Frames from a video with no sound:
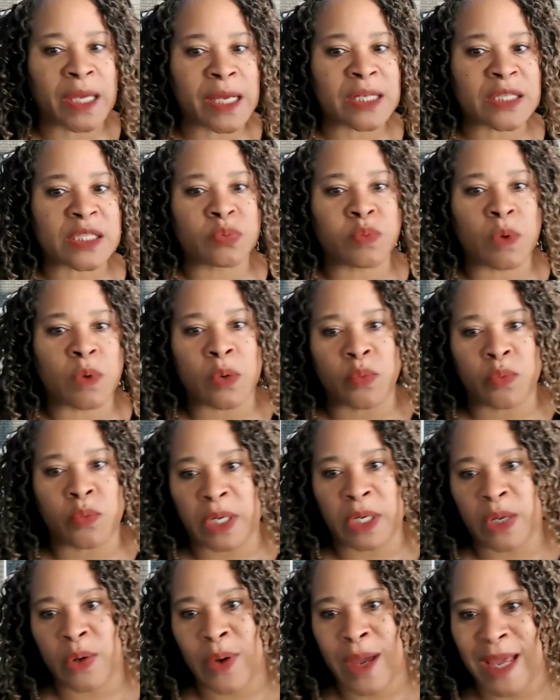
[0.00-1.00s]
against what
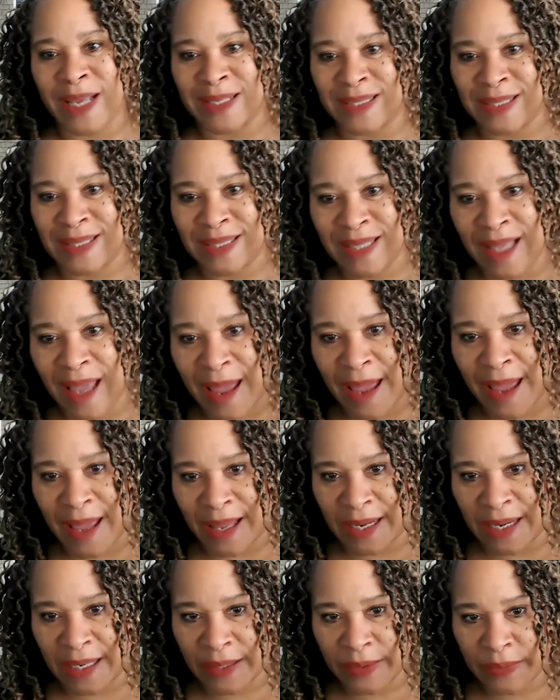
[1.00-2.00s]
Willow has
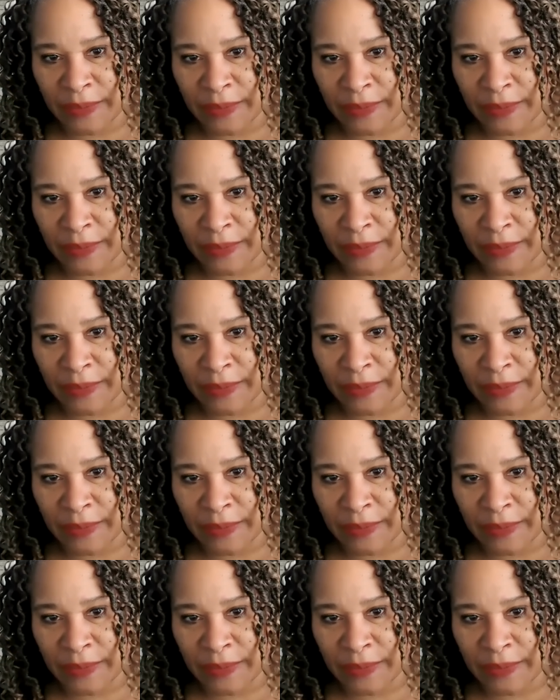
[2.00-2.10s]
said,